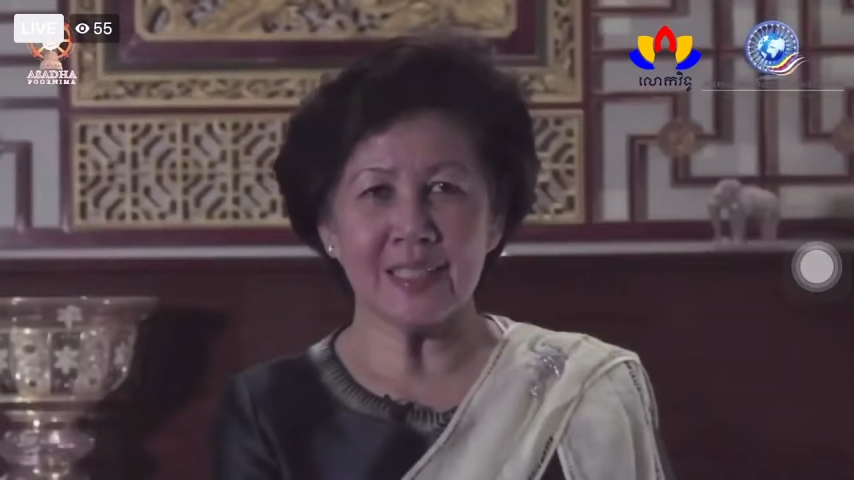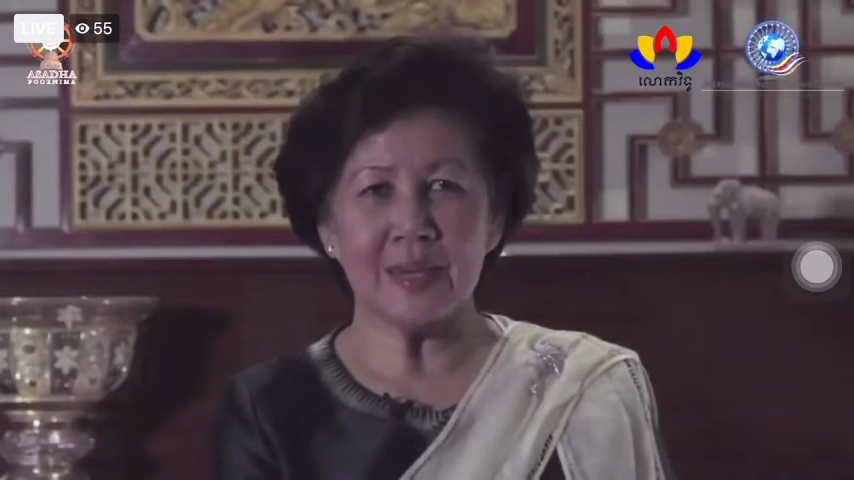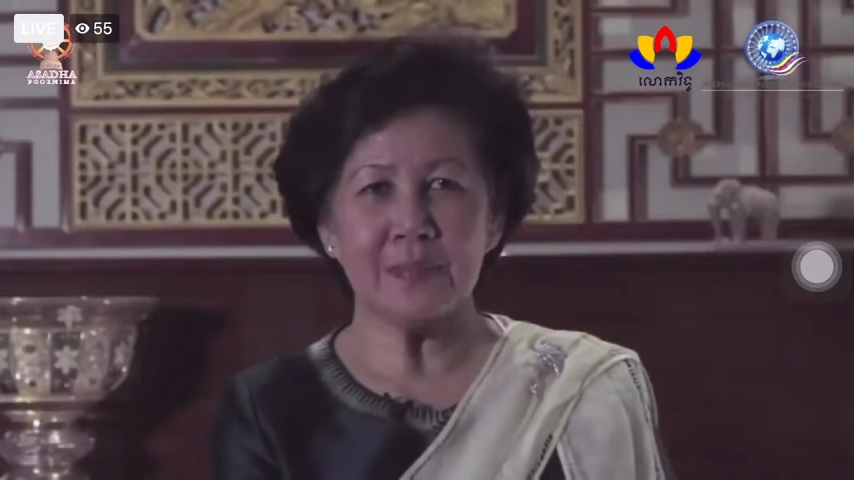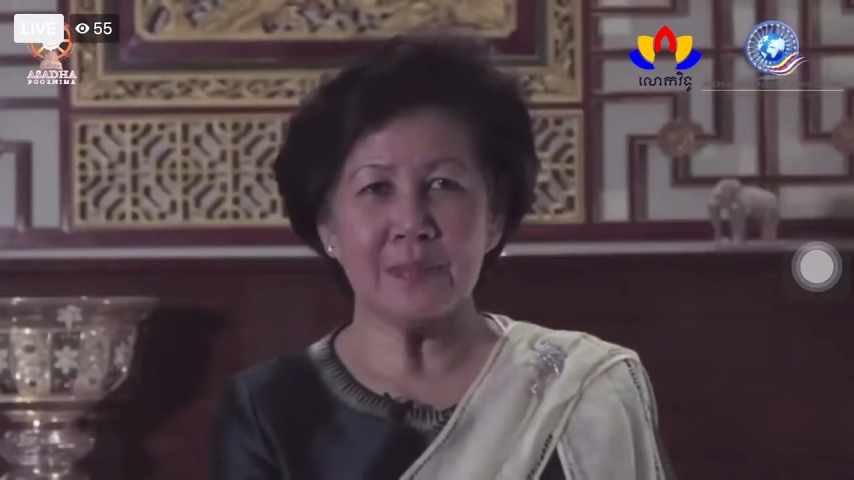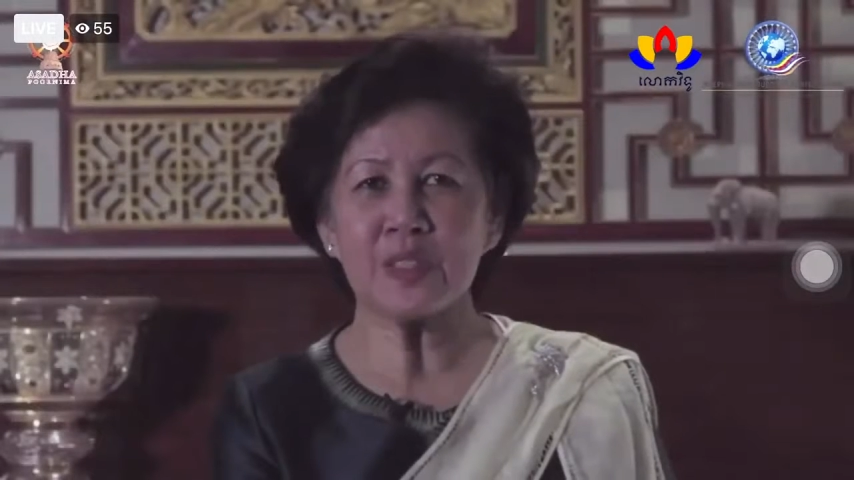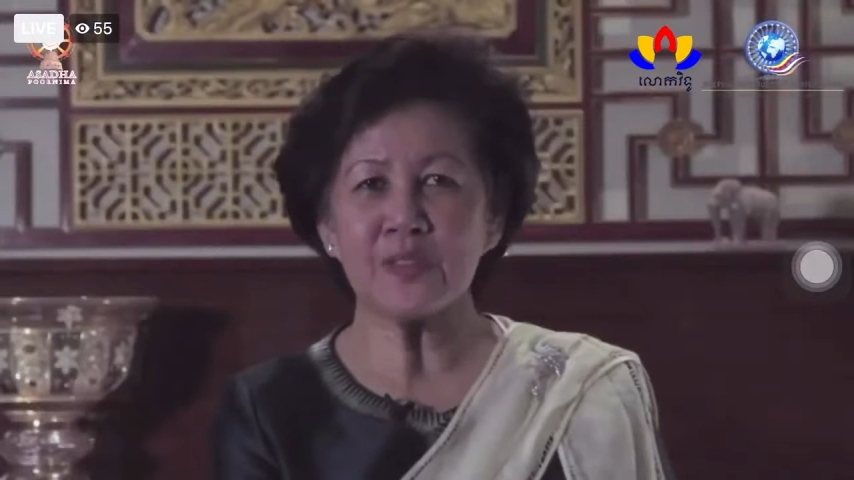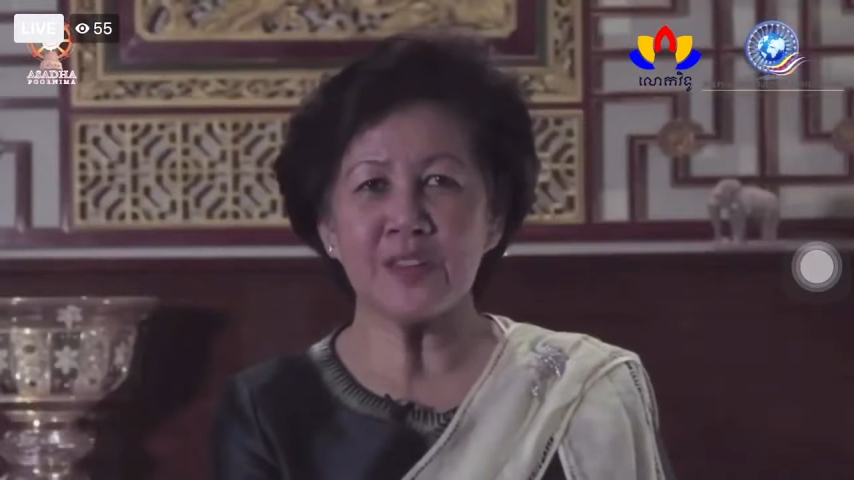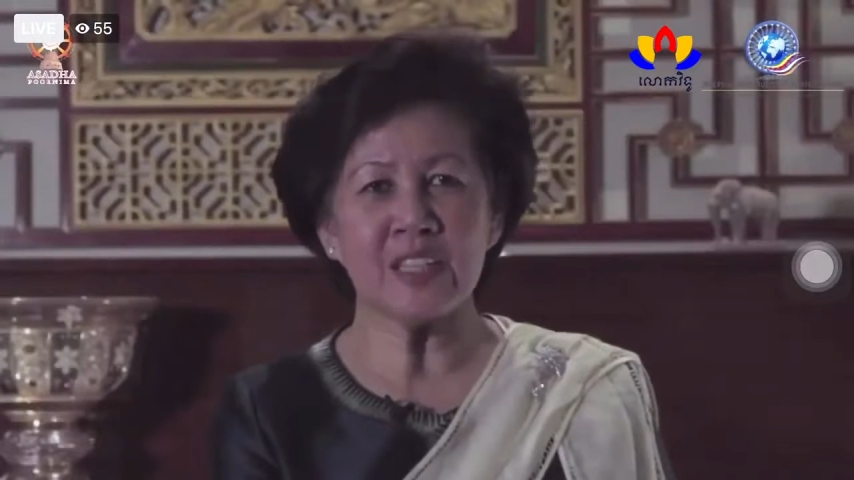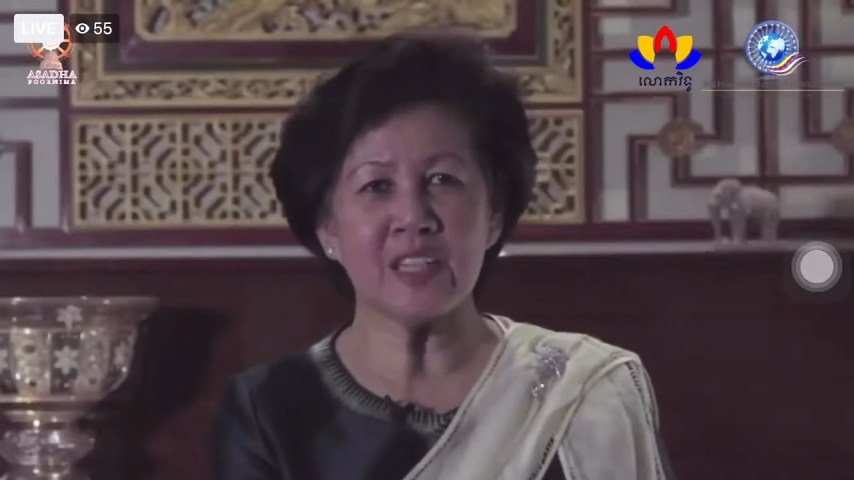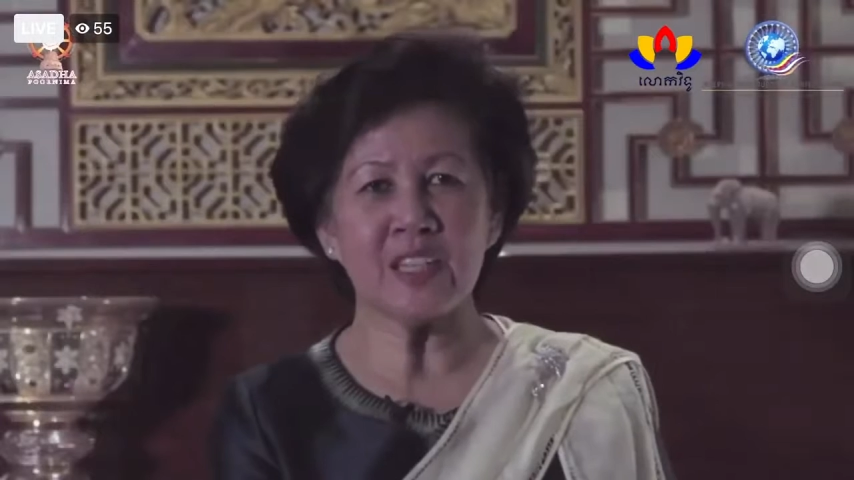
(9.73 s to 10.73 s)
Most
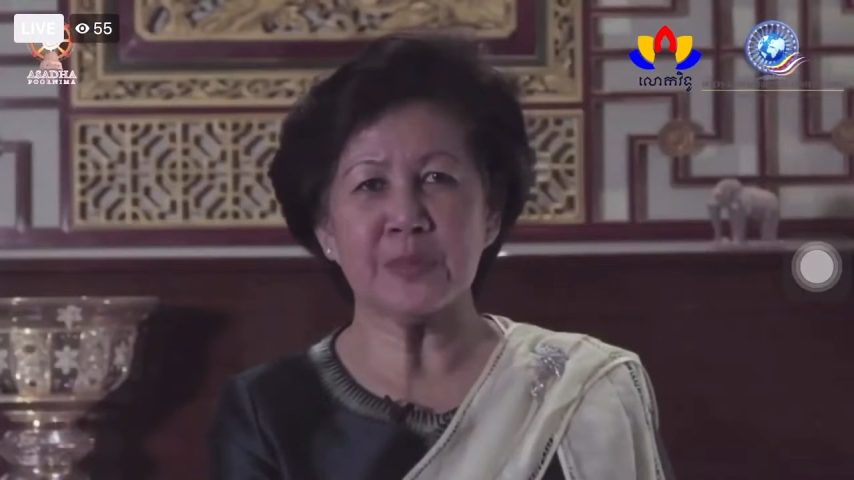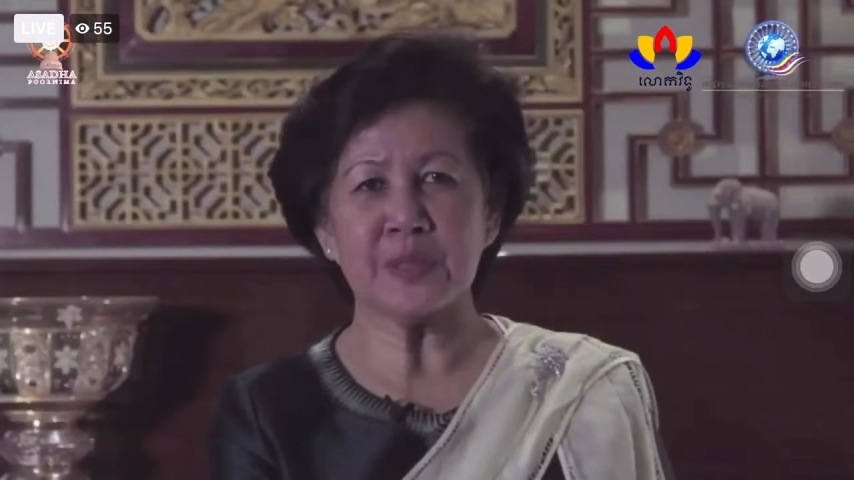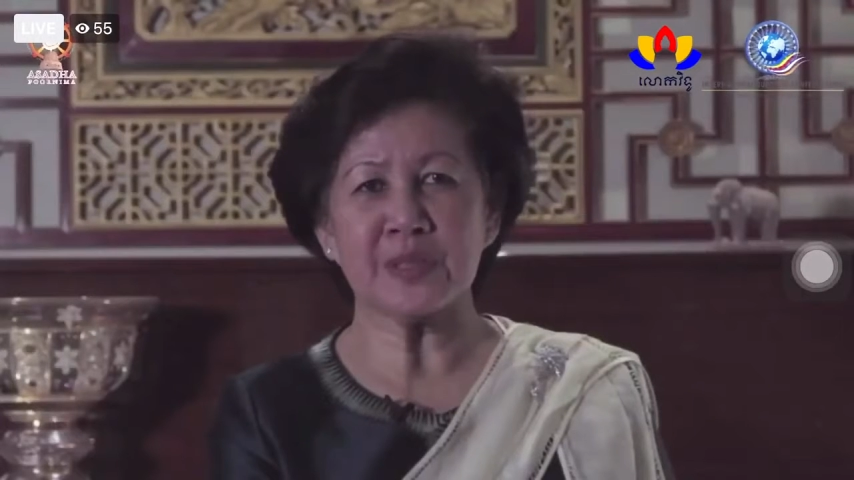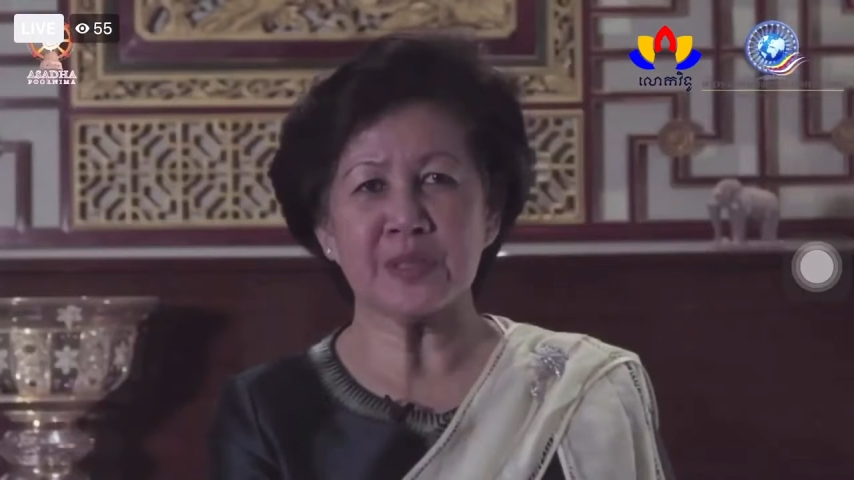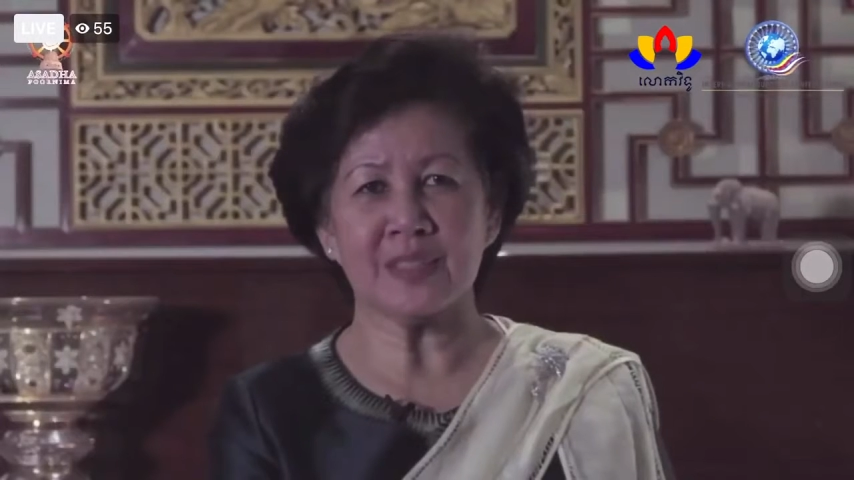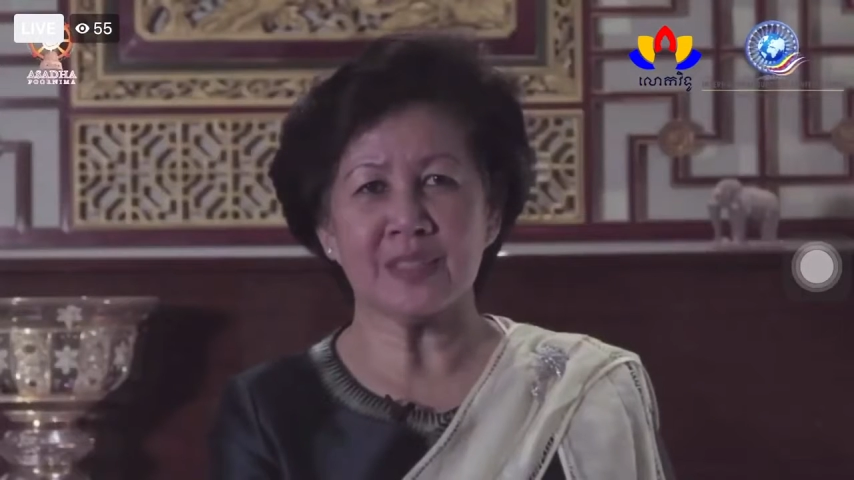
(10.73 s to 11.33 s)
Venerables,